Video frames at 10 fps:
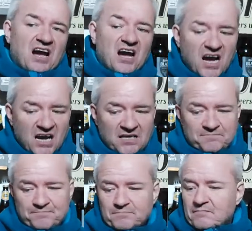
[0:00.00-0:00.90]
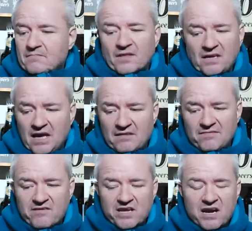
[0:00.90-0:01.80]
Very
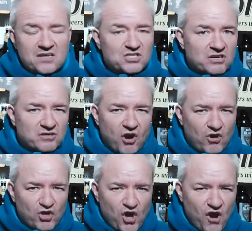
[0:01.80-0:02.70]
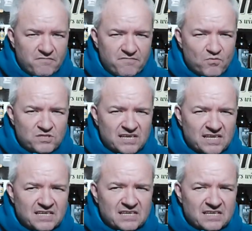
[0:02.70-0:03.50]
nice. You know, you can't fault it.